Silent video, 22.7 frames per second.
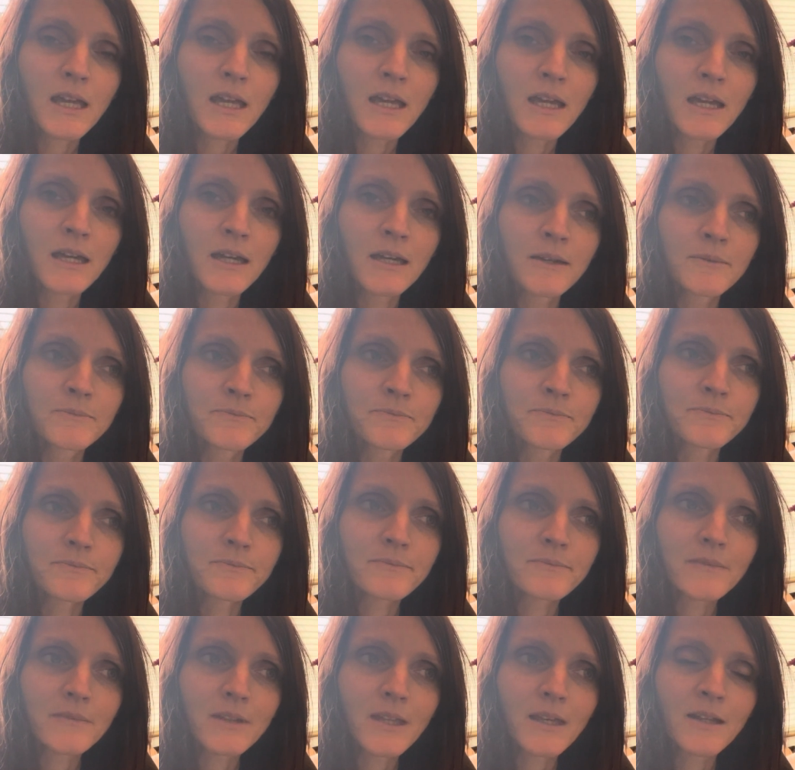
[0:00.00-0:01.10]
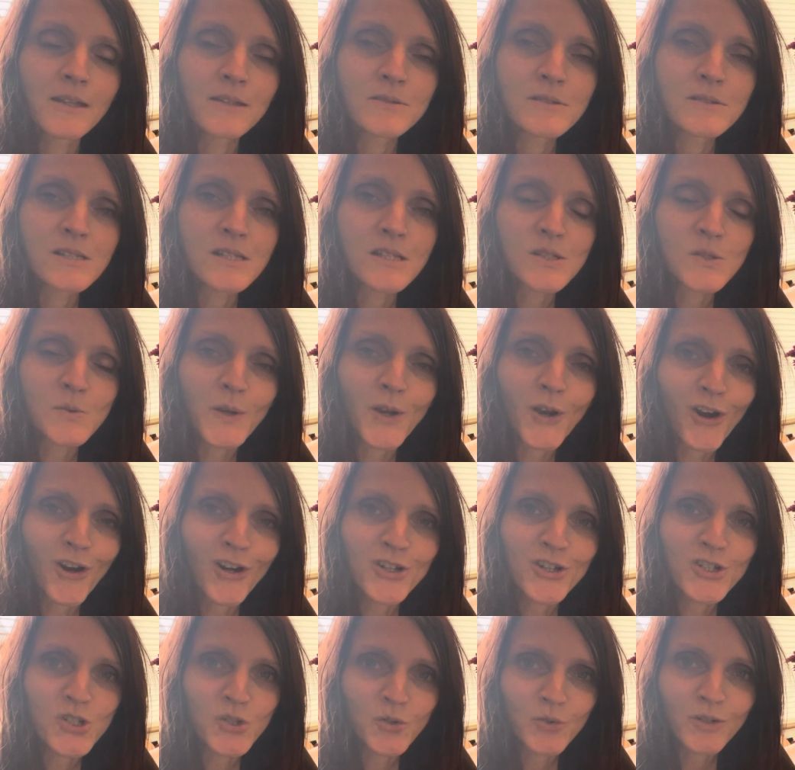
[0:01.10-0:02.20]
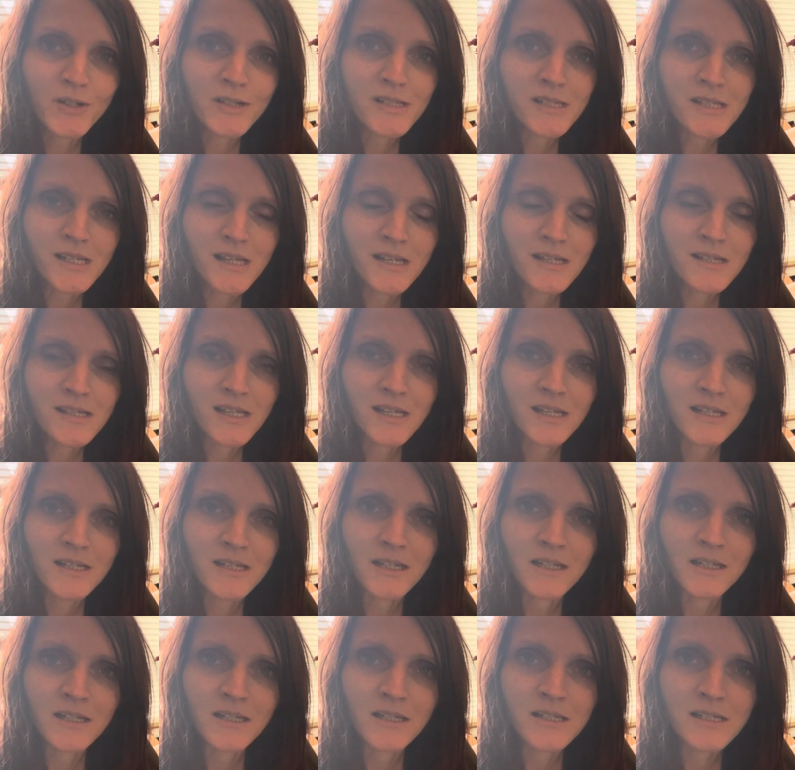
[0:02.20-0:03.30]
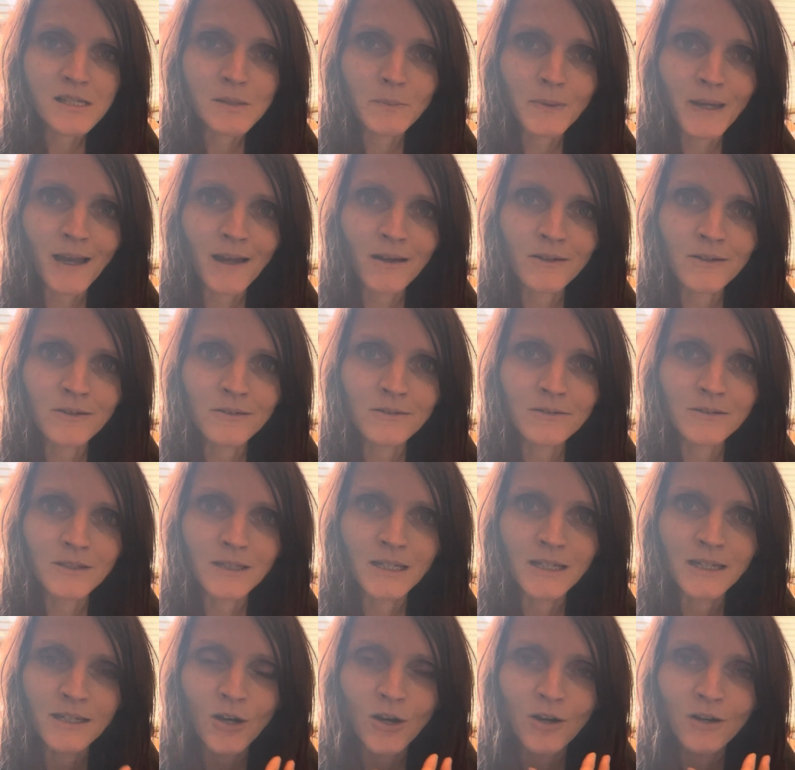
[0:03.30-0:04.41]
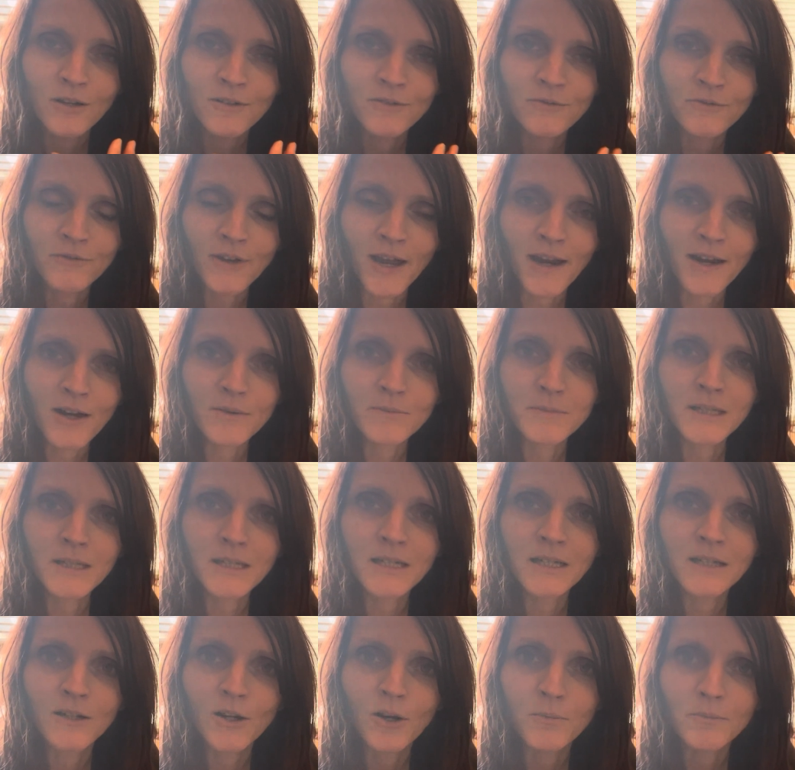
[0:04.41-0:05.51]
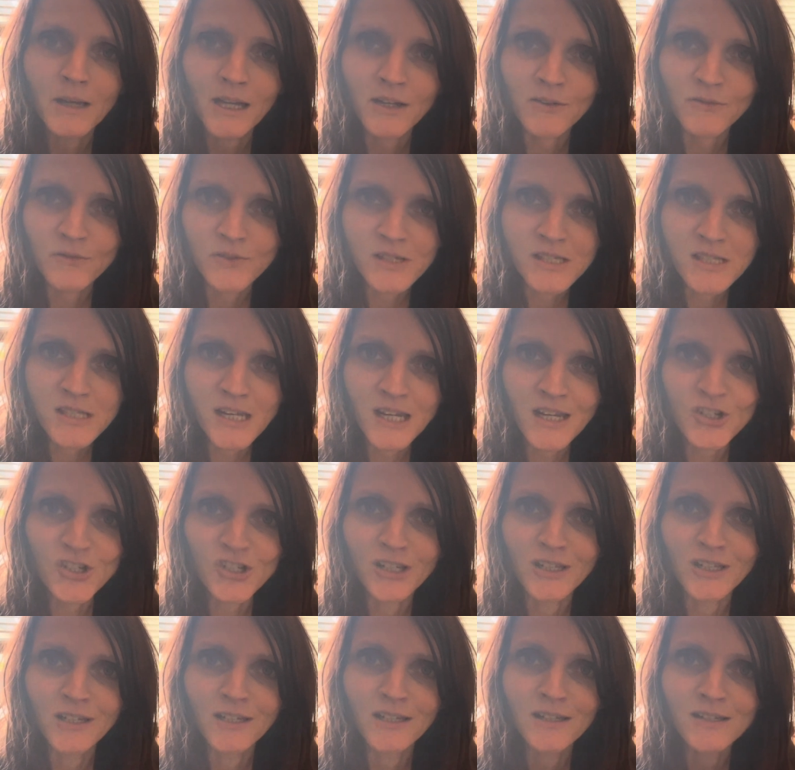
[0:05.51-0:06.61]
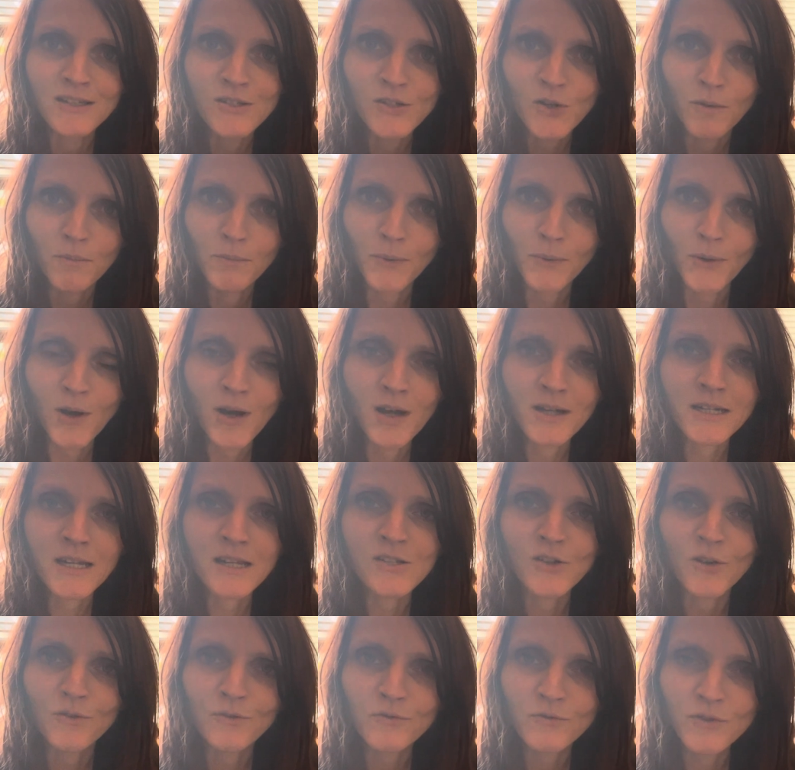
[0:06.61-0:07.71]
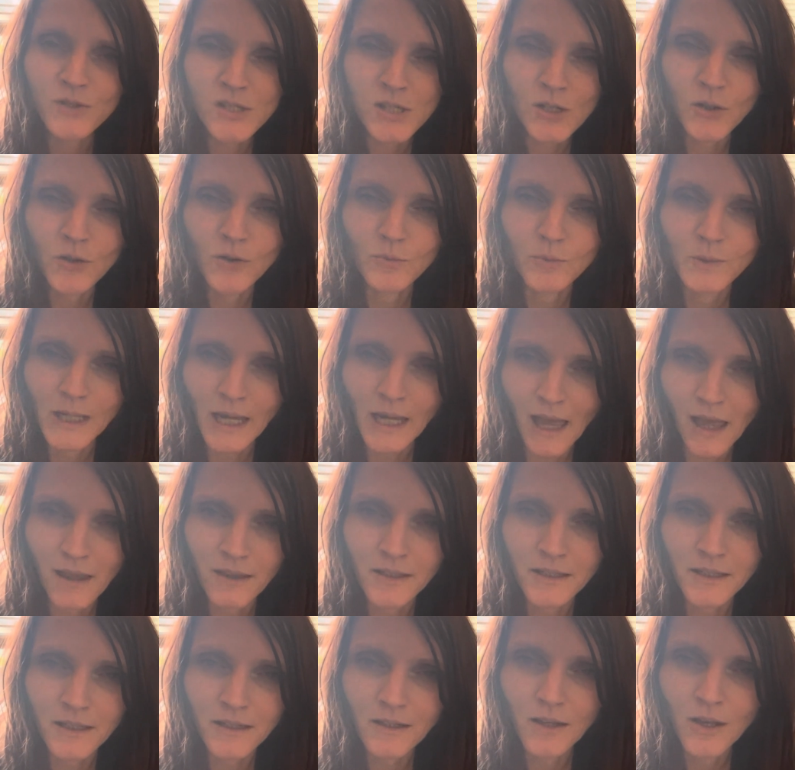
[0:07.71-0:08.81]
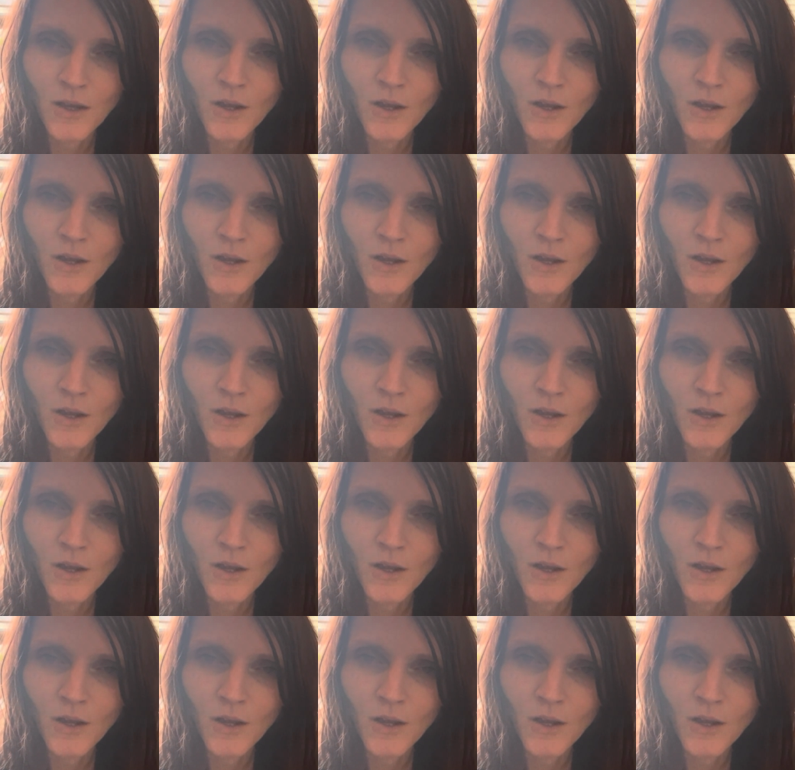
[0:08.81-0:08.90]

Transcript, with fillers: Um, and since we are in Taurus season, it is about like our environment, our manifestations, our bodies, our physical reality.